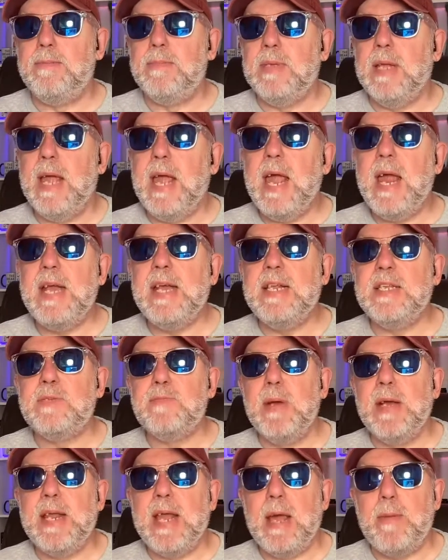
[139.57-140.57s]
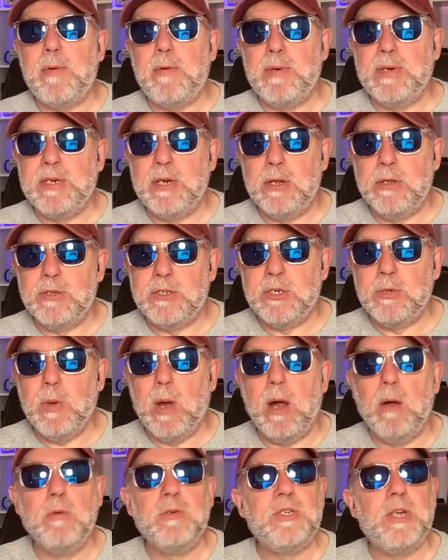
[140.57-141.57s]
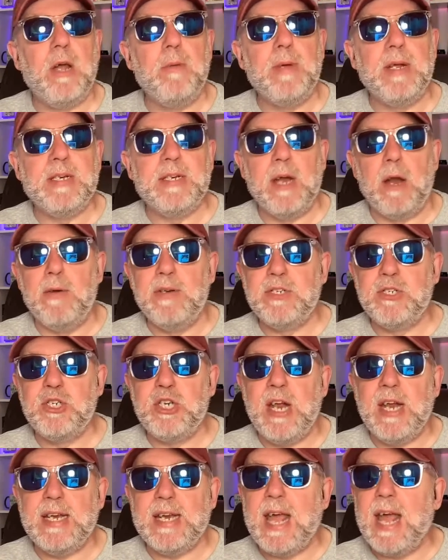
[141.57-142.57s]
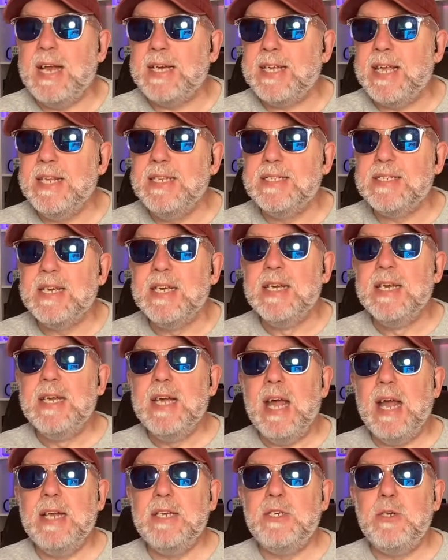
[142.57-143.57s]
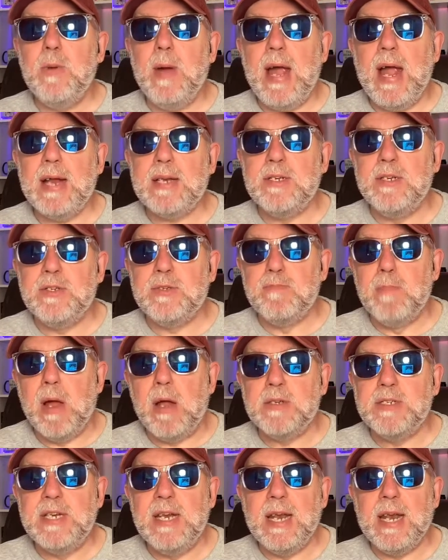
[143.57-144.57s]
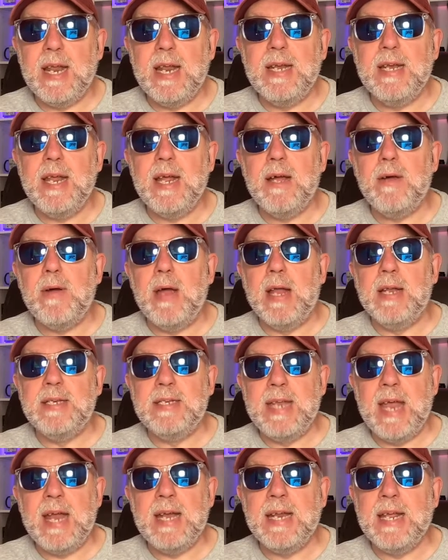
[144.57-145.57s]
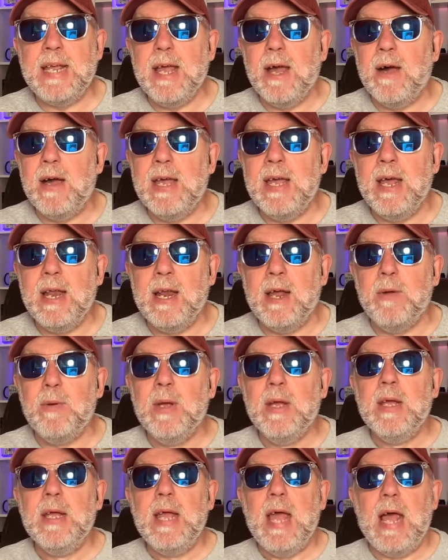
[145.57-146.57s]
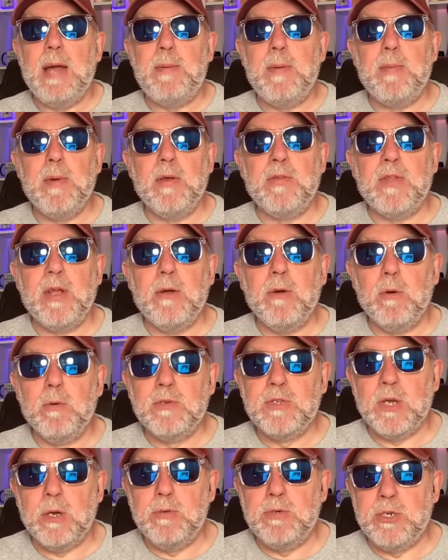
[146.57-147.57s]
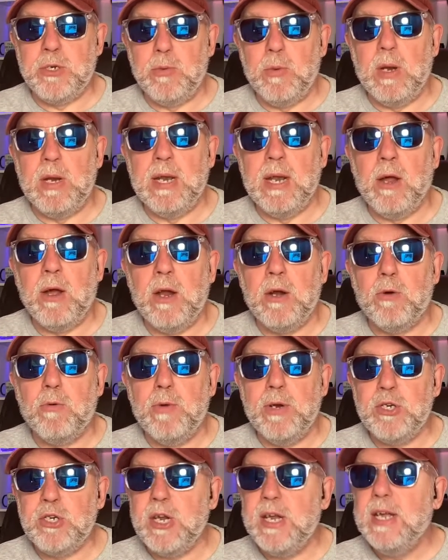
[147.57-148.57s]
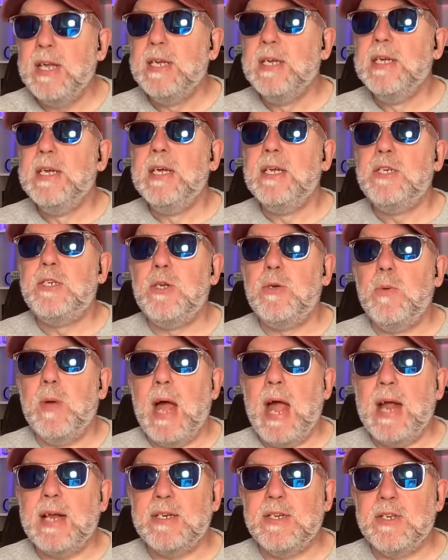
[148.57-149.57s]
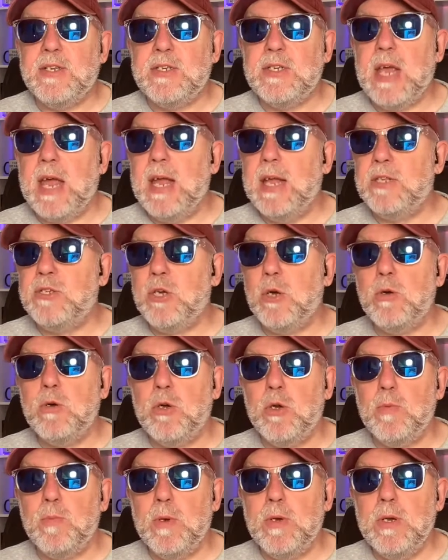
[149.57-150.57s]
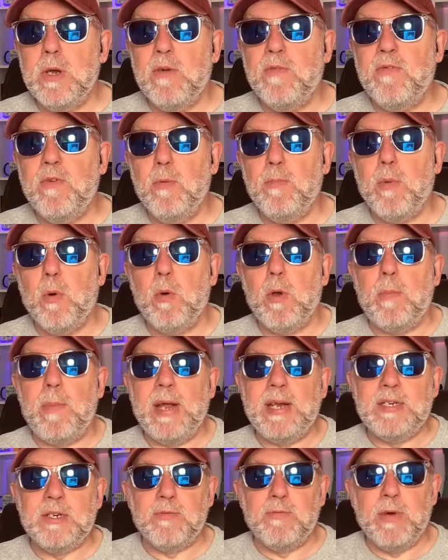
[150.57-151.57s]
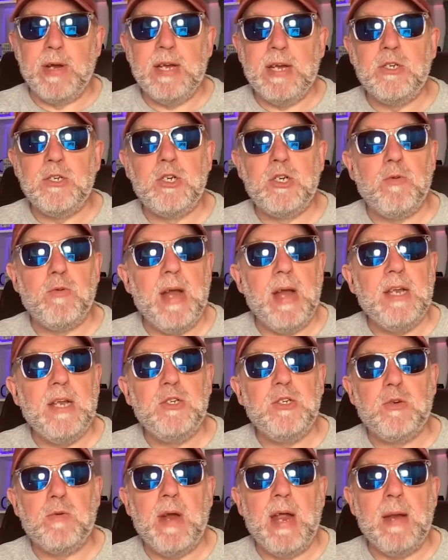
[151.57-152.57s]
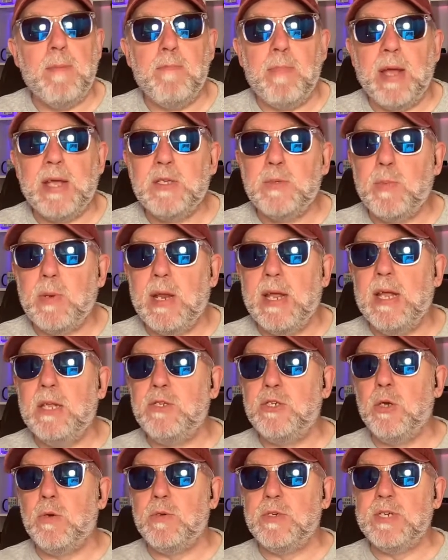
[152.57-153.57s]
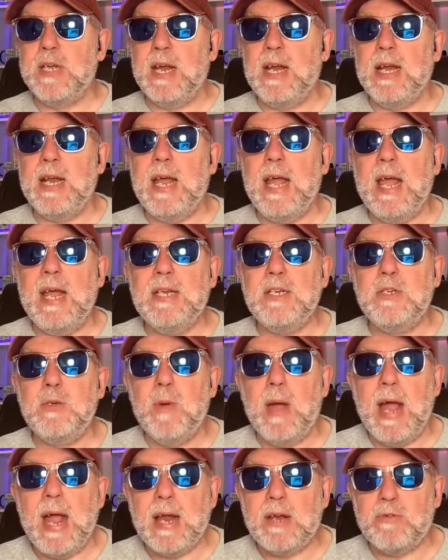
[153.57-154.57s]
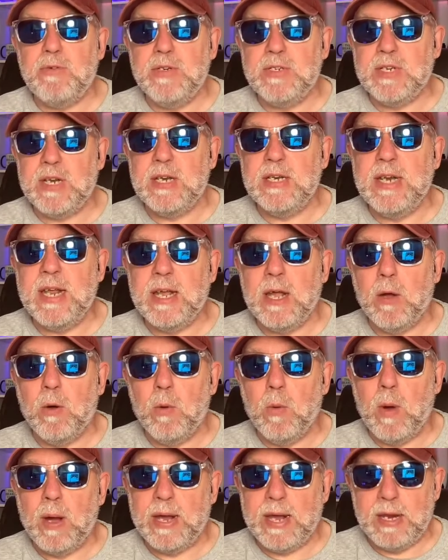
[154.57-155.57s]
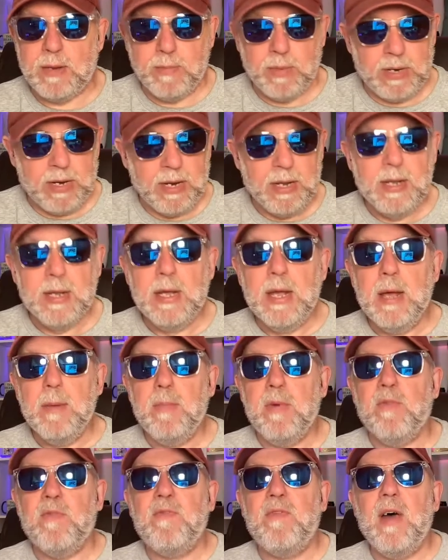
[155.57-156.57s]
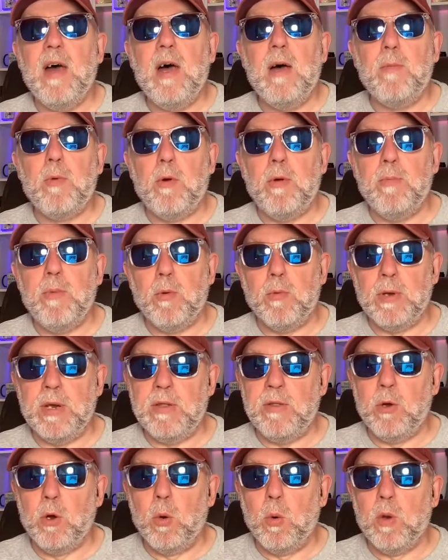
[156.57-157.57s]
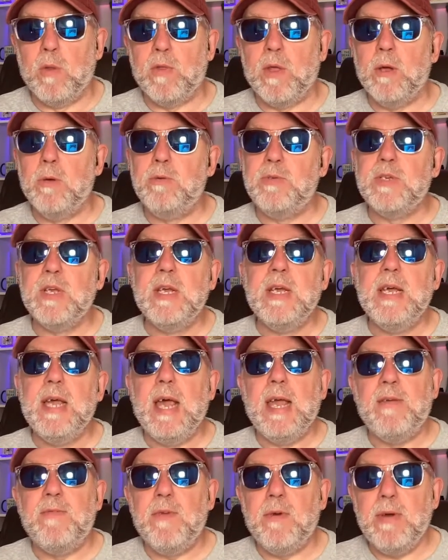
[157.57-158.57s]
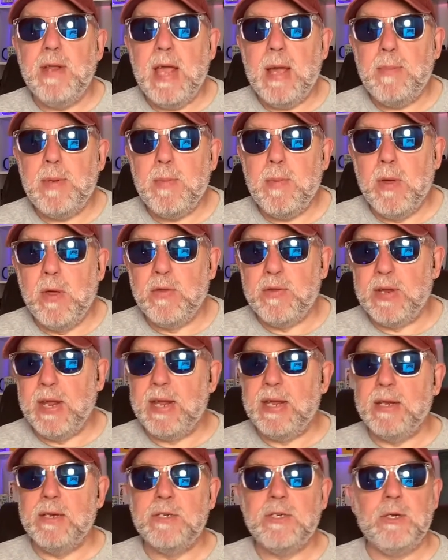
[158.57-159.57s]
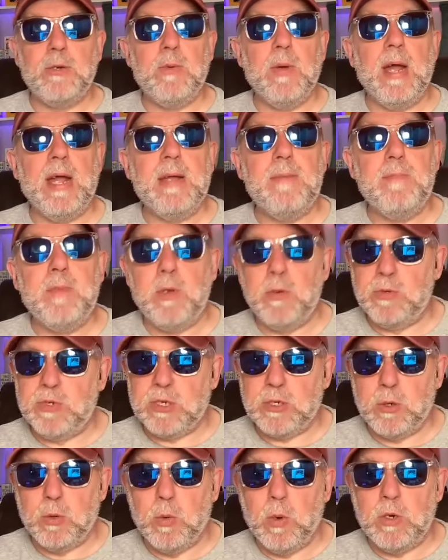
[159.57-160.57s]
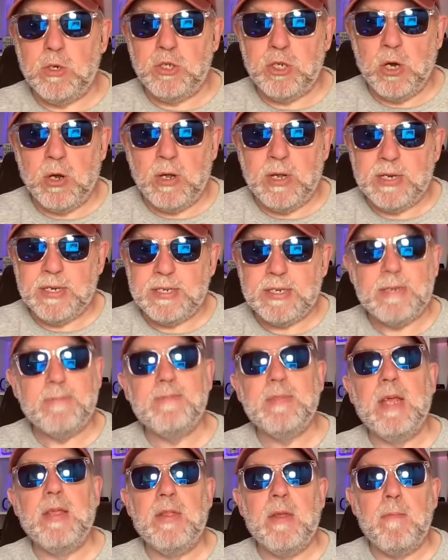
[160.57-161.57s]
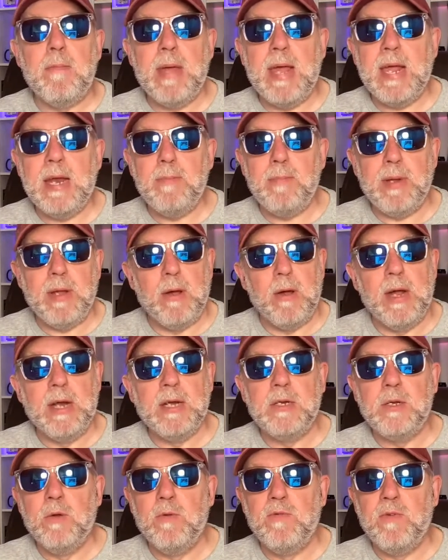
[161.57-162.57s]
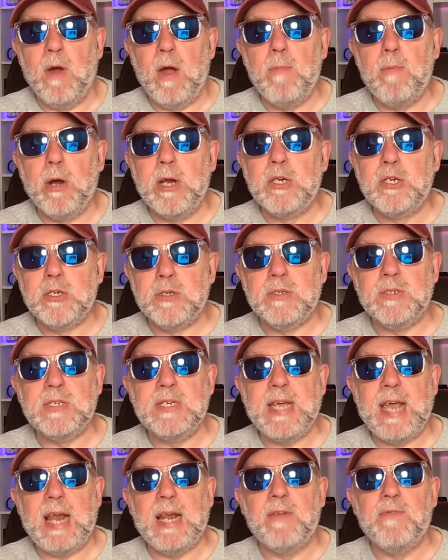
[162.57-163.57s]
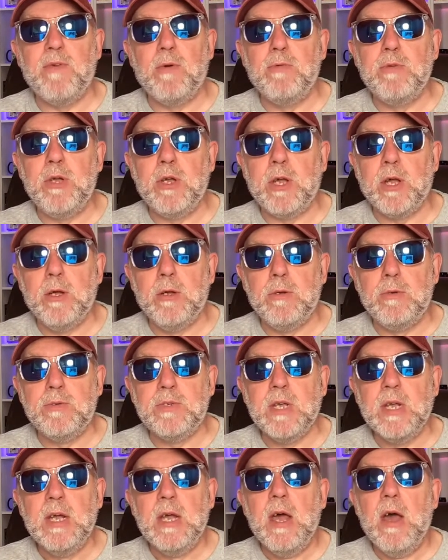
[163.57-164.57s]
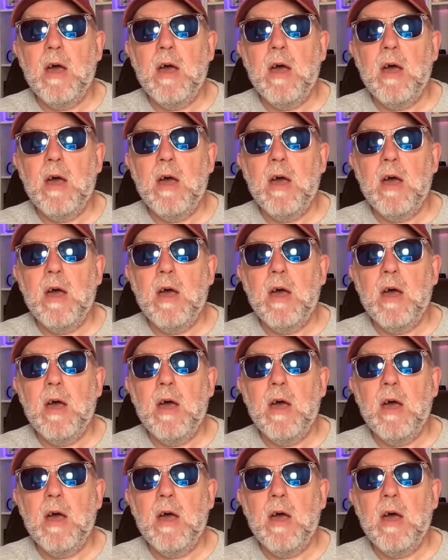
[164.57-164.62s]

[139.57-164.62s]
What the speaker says: And it's many happy returns to old-time guitarist Chet Atkins and to actors Martin Landau and Danny Aiello. Happy birthday also to Lionel Richie, to actors John Goodman, footballer Peter Reid, Duran Duran bass player John Taylor, and to actress Nicole Kidman. But far more importantly than all of those, a very happy birthday to a musical giant. The man behind Good Vibrations, California Girls,